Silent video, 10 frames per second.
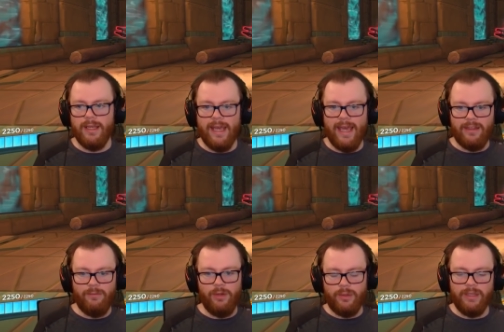at the
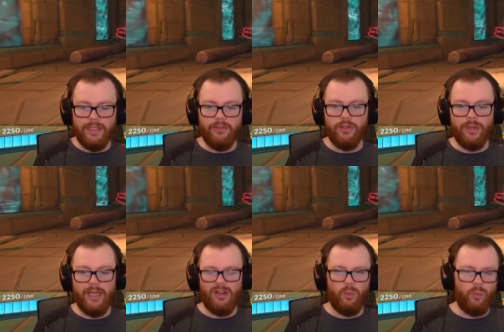very least, you
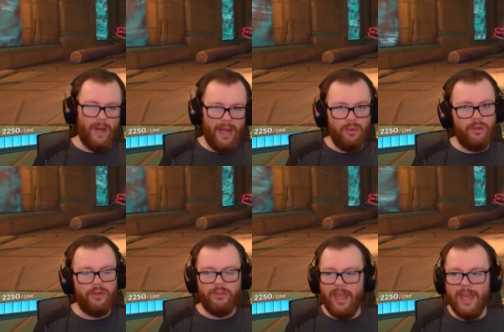get around
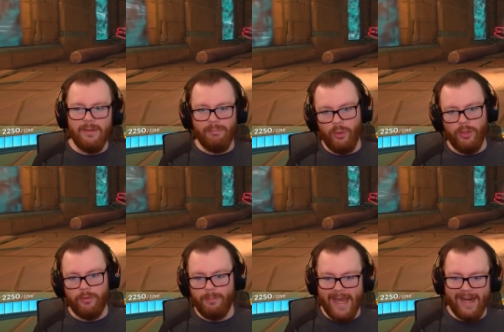10 bullets
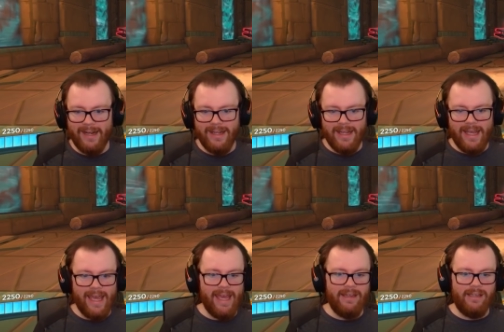back,
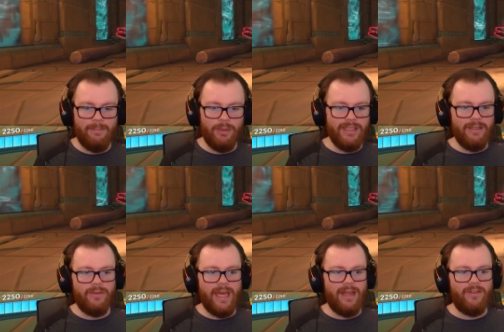and I believe
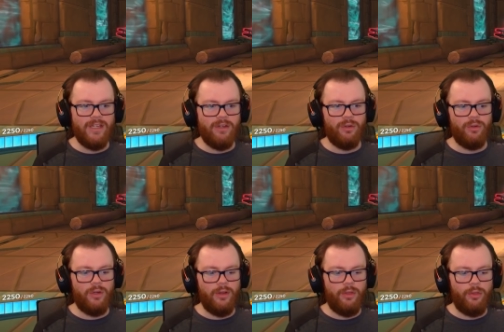at
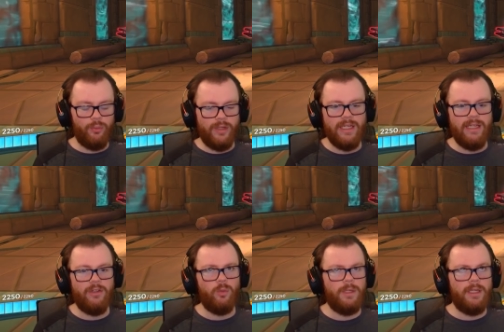Tier 3,
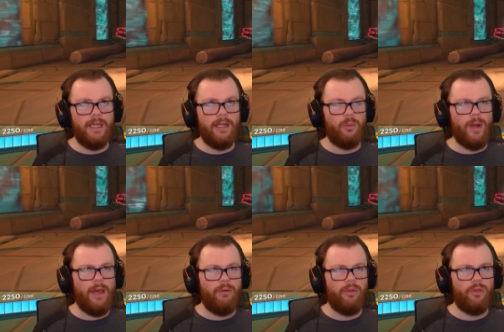you'll be getting
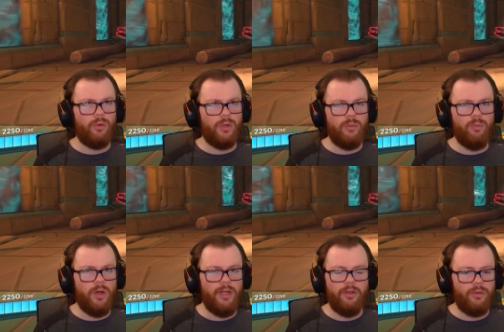around
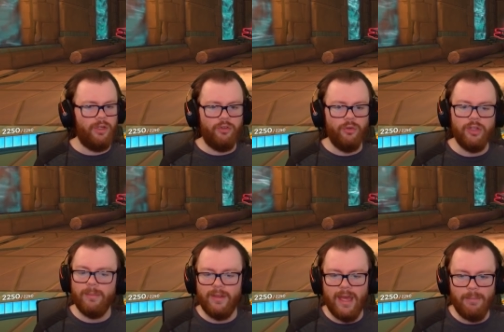31, 32,
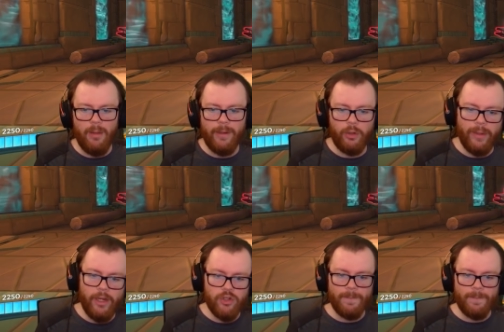something in that ballpark range,